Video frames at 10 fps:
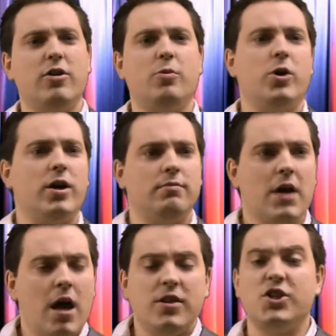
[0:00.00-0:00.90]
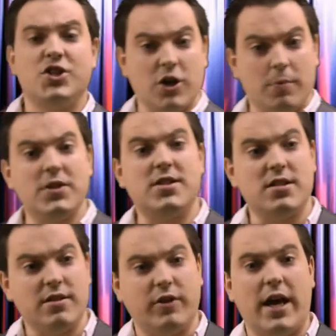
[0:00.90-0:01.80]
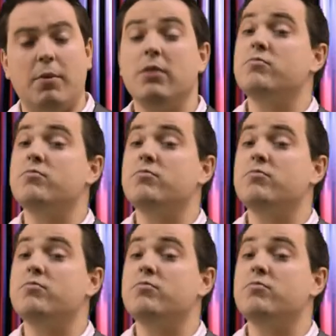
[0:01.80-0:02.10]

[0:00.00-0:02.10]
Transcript: there were disturbances of labor,